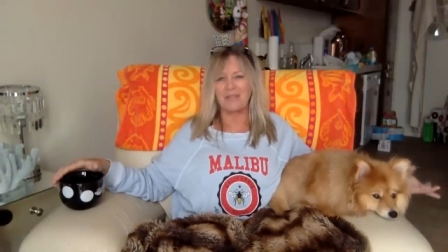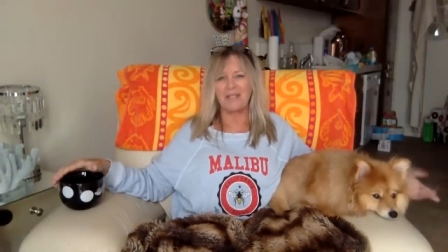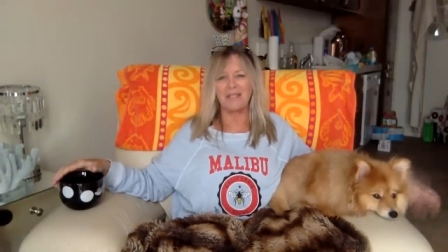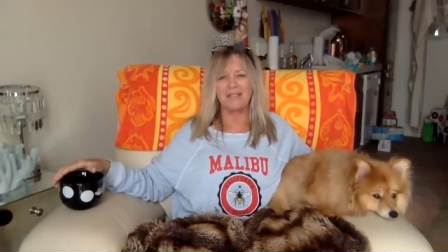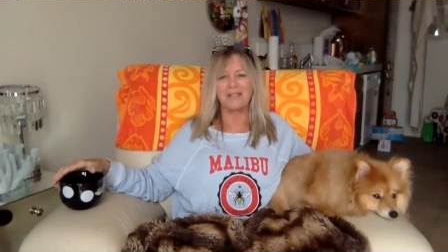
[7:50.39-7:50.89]

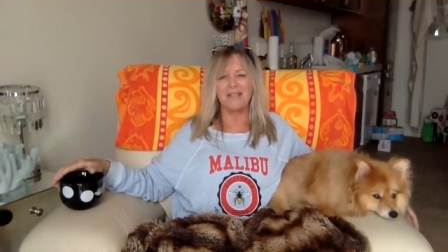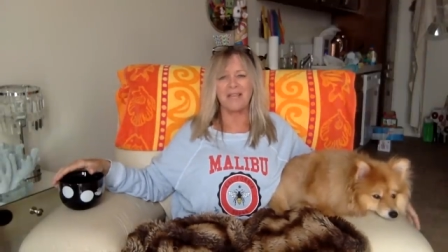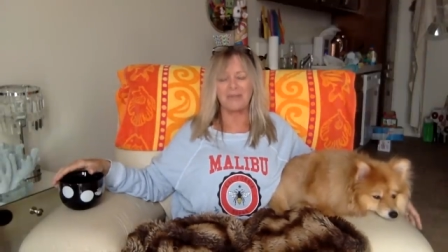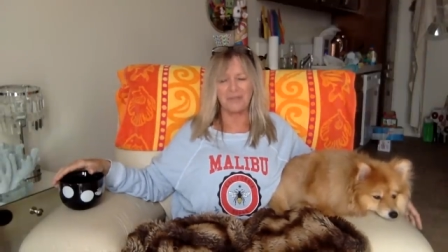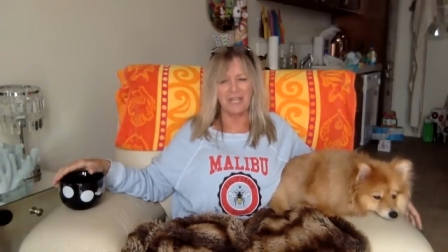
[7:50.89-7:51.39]
He is
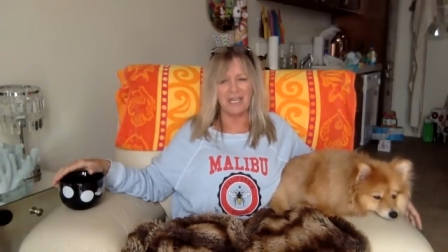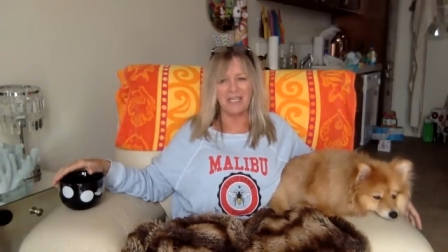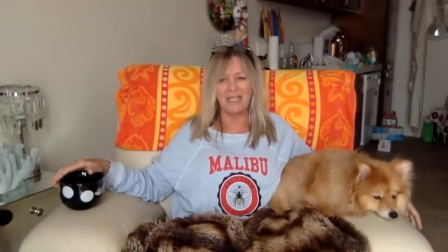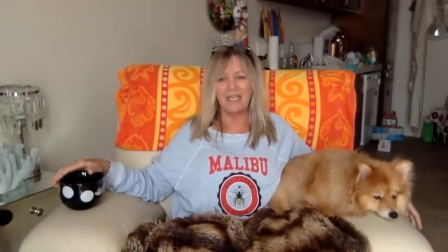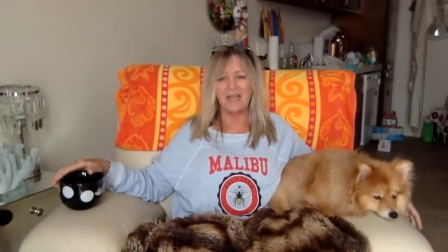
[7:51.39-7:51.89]

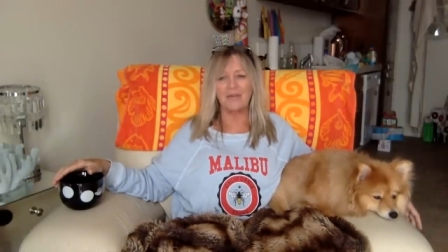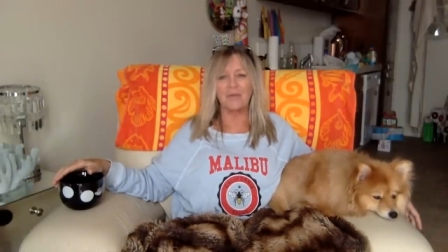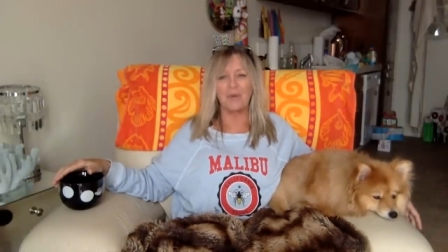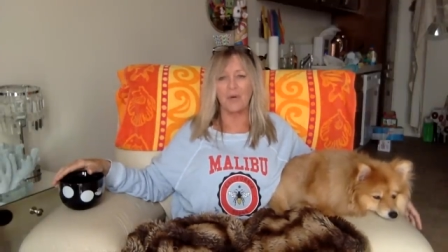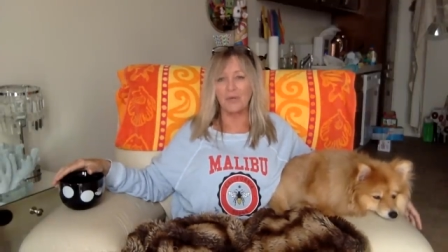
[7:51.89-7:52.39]
entertaining at
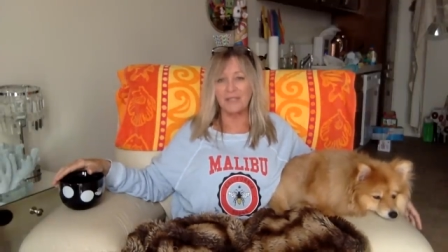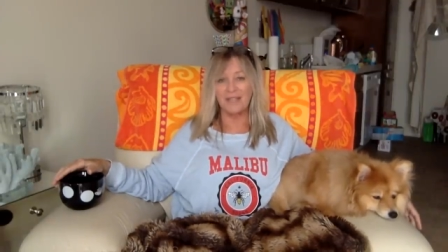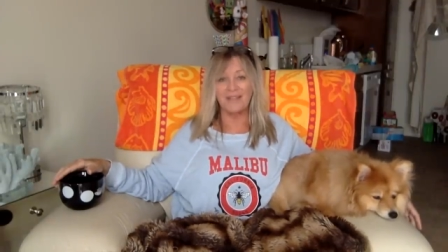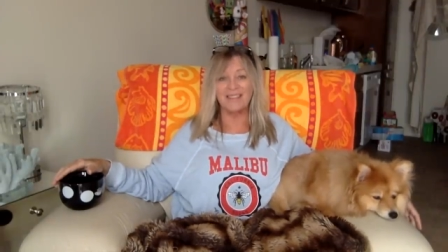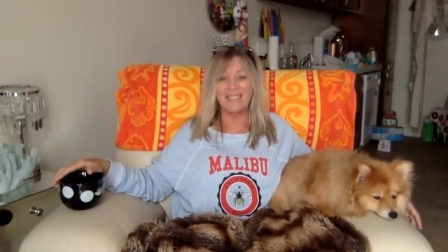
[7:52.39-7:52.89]
the most,
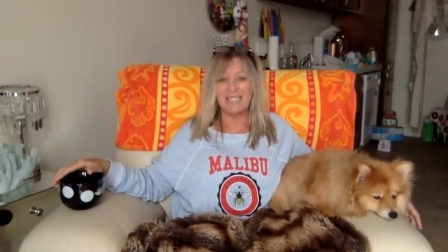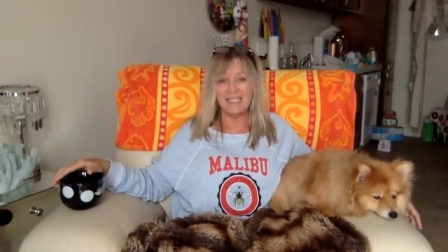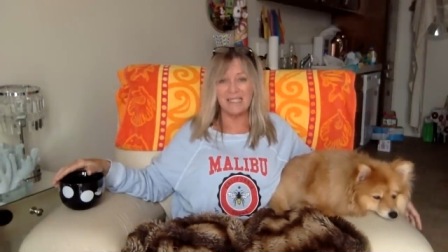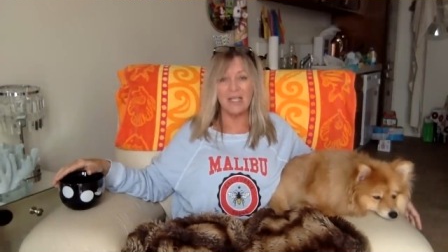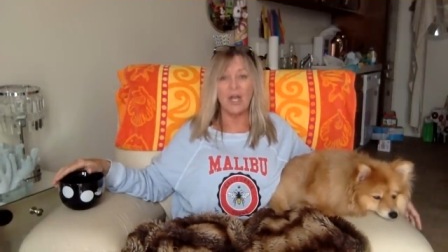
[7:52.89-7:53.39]
at the
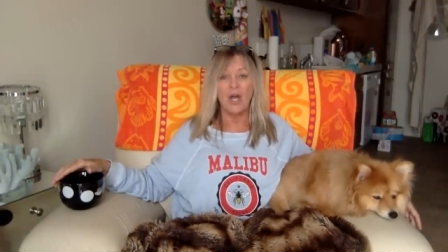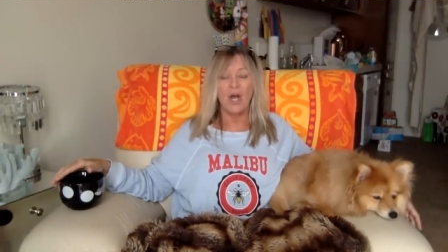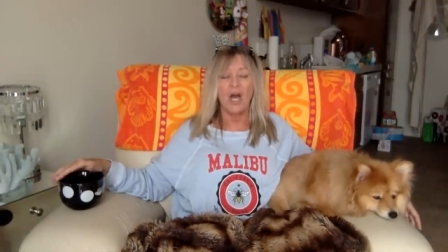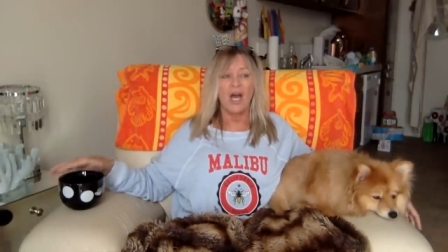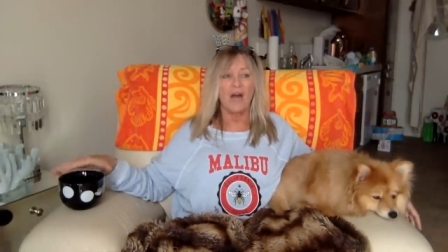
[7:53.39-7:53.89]
least,
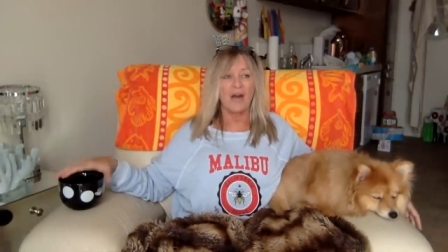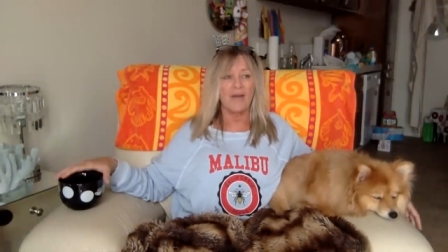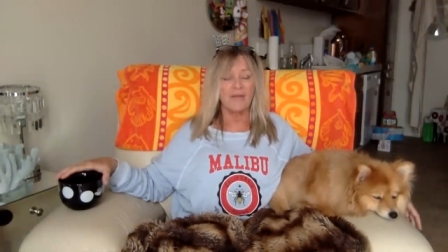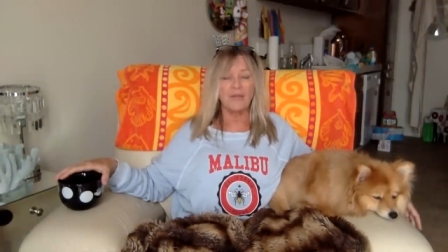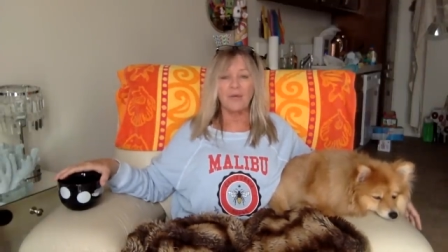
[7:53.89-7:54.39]

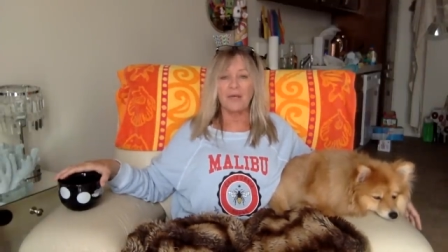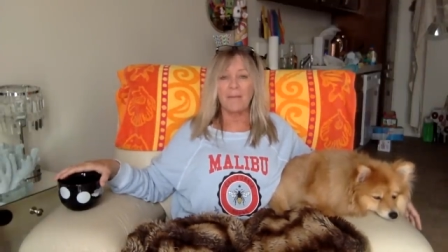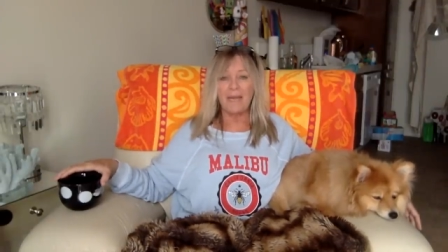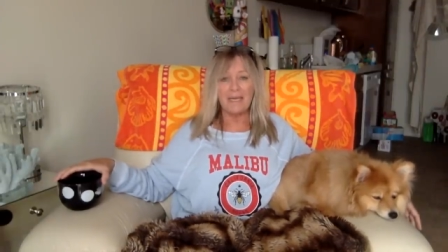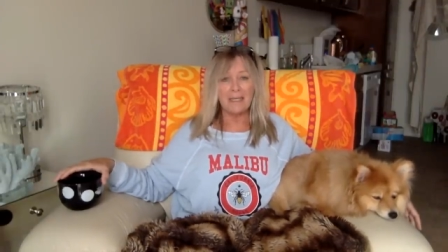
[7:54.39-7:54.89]
however you want to
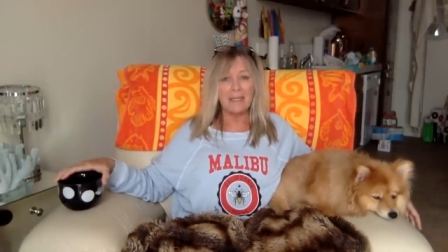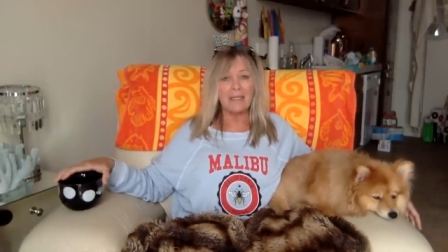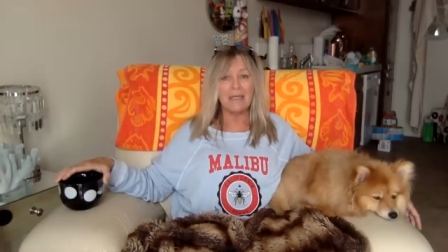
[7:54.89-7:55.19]
make it.